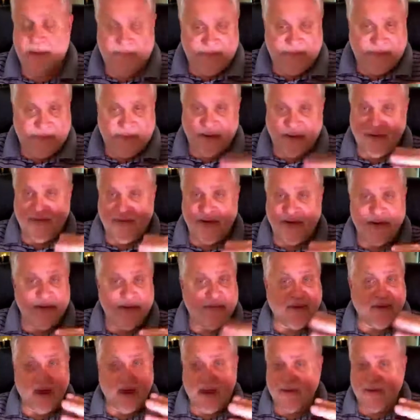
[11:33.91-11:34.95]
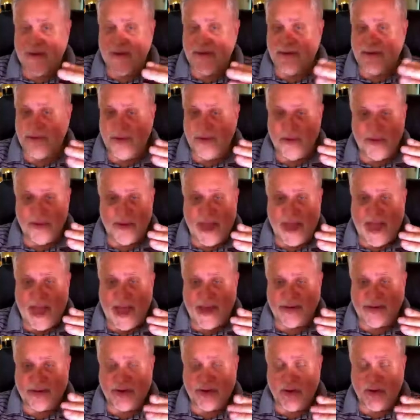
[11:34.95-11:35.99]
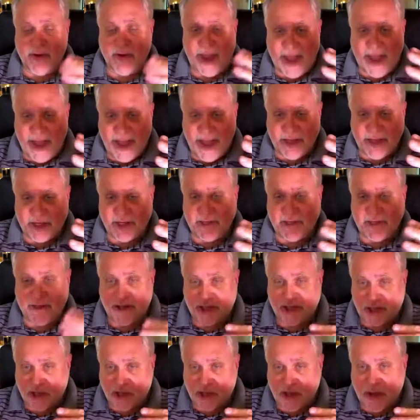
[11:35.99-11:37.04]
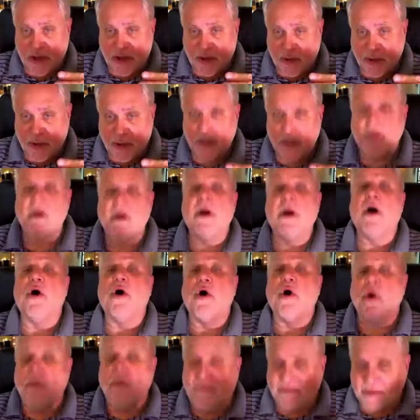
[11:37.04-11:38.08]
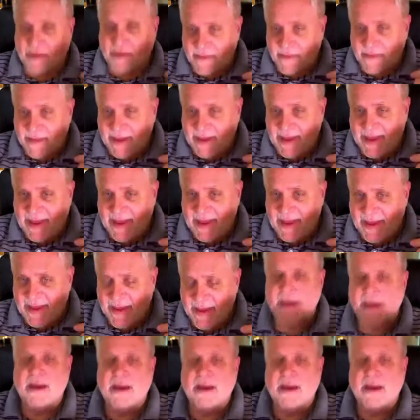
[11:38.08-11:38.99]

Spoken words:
First of all, the properties you ask your agent to show, hopefully me,